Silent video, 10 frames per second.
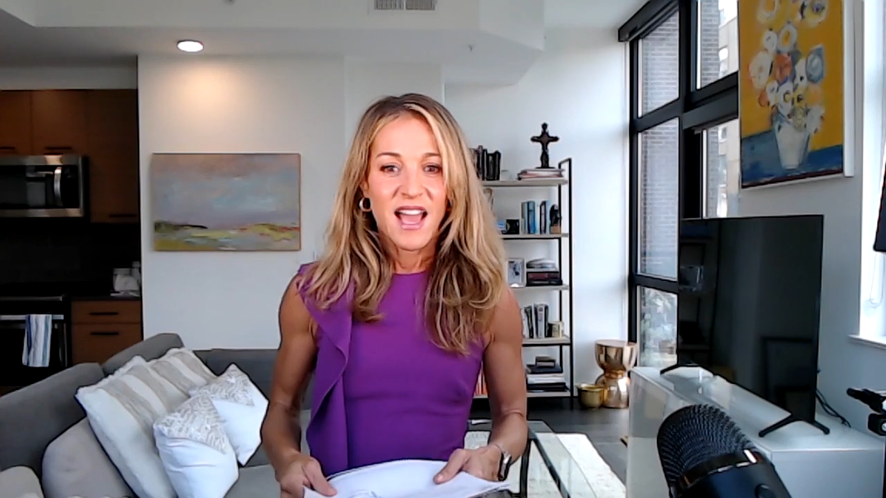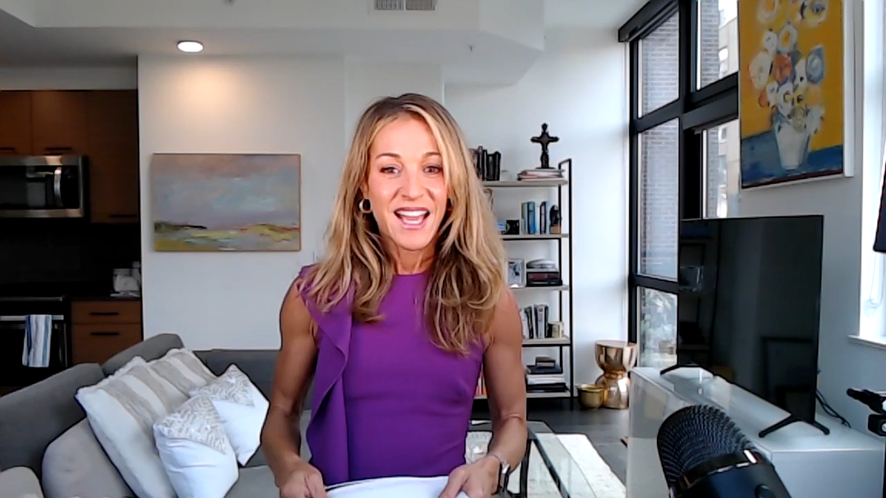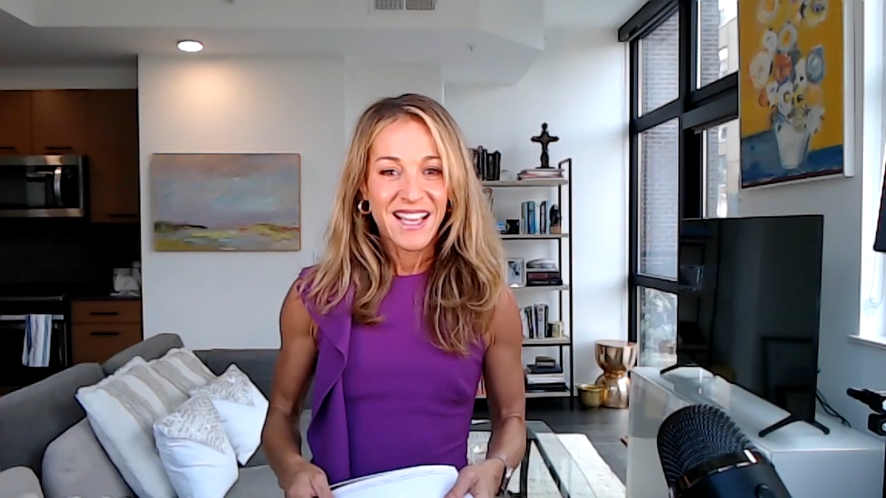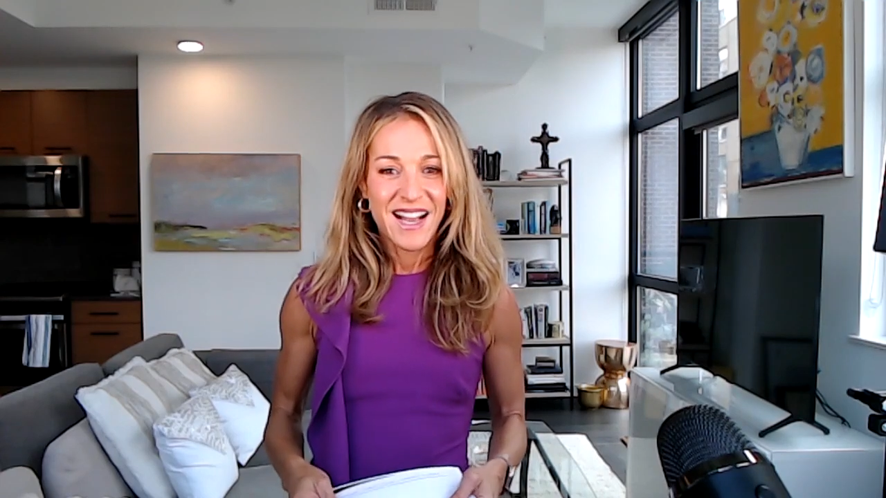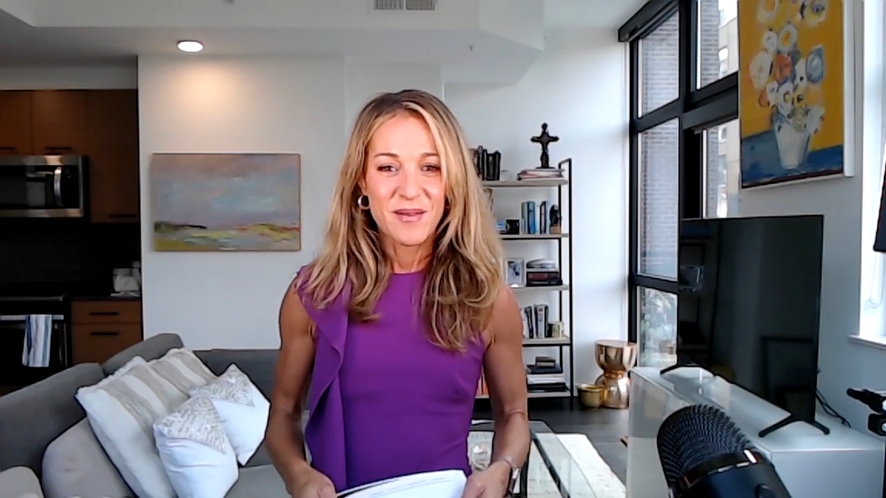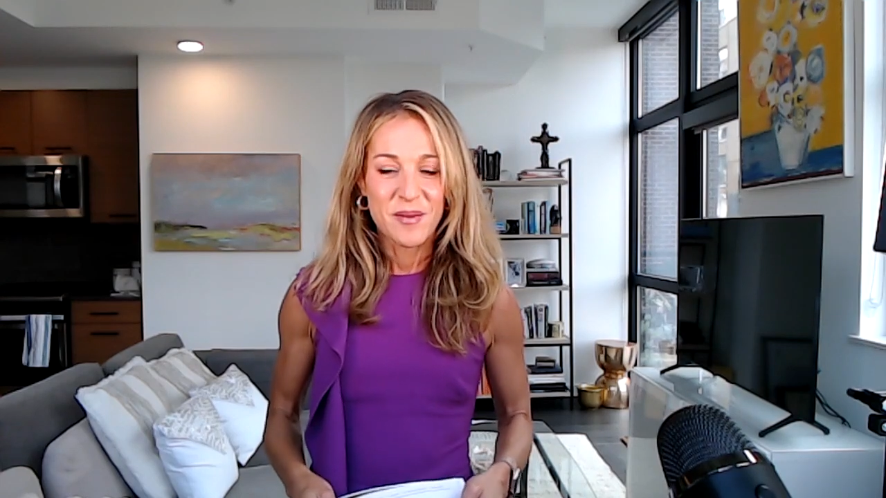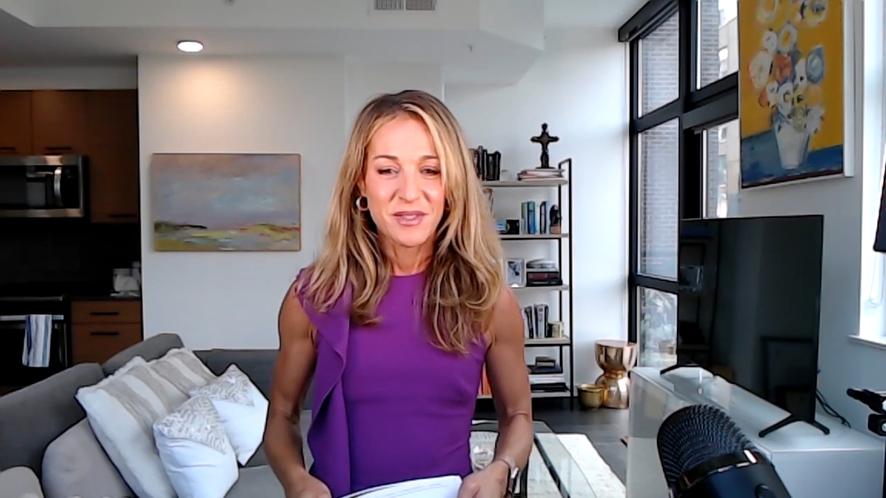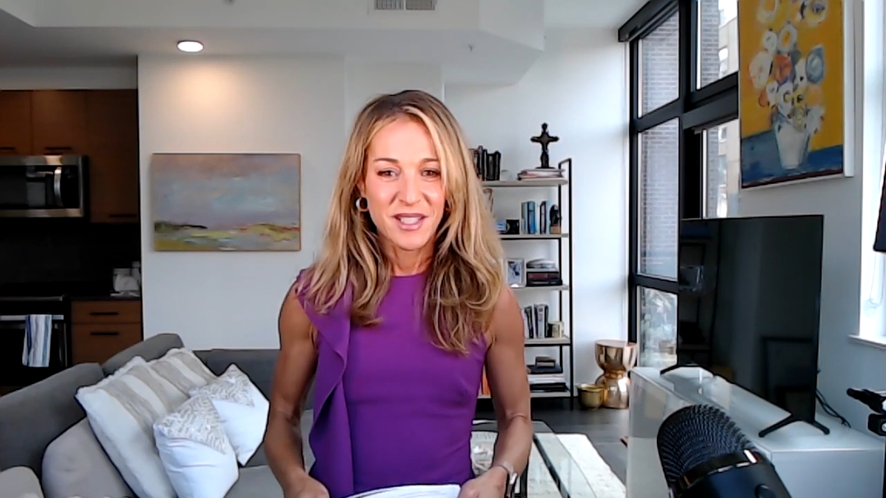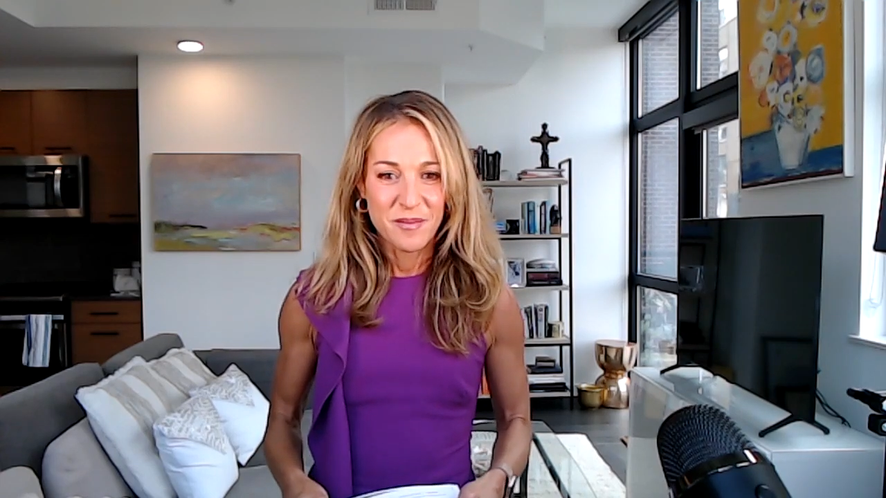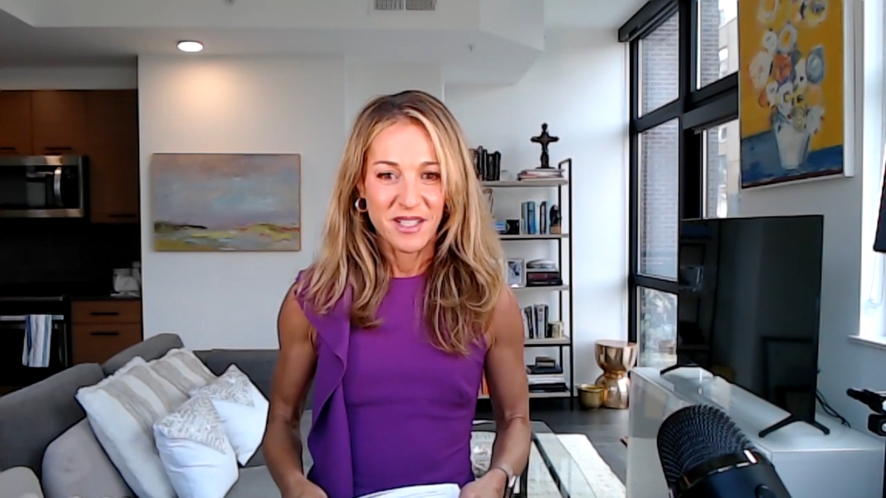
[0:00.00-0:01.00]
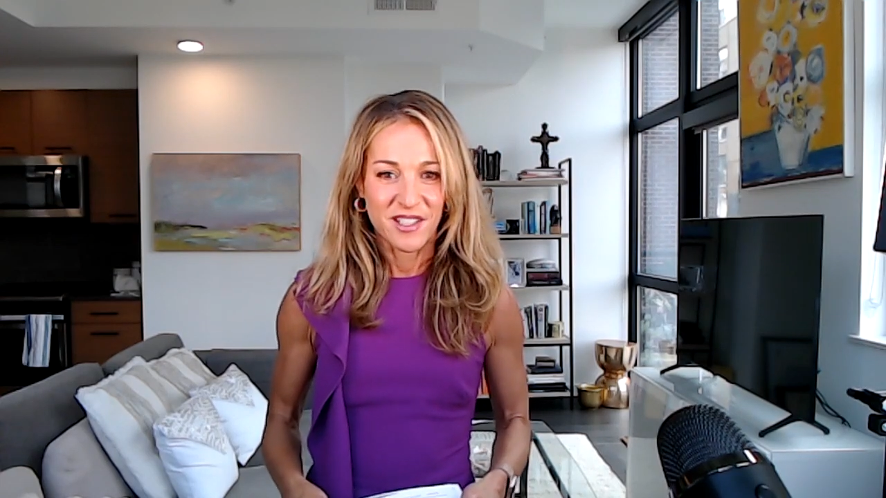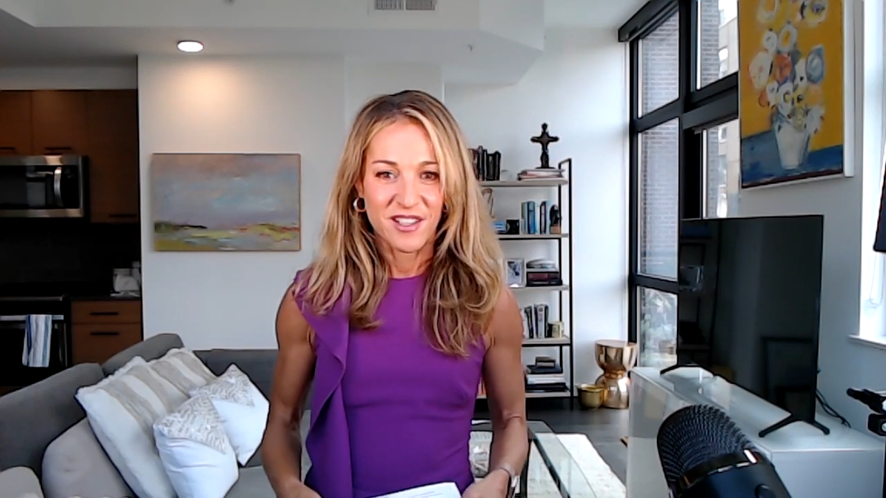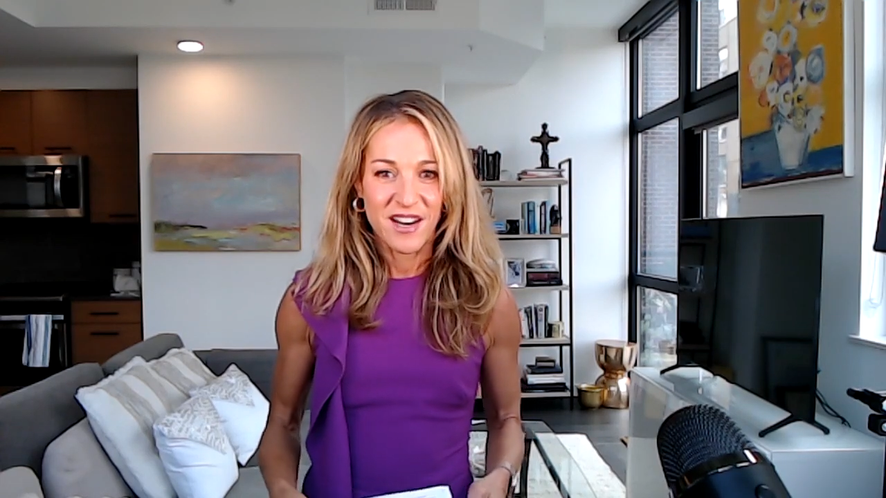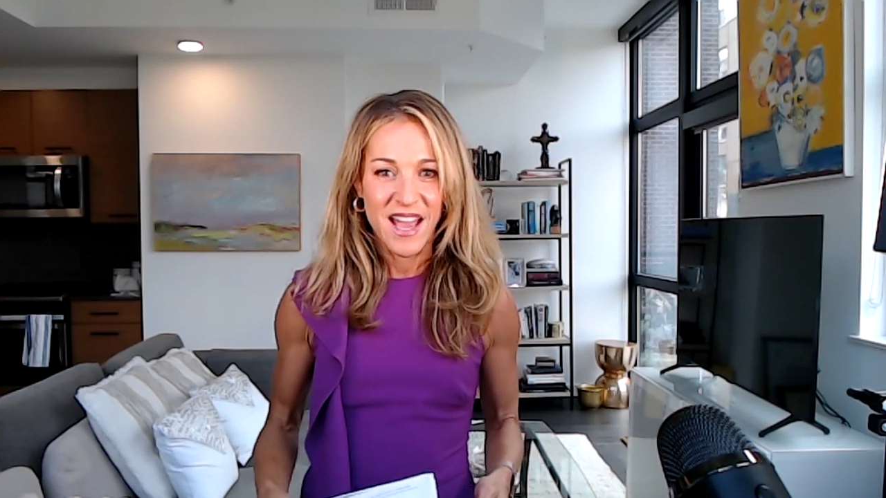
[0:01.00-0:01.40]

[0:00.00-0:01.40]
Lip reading: Hey, I'm Emily Miller,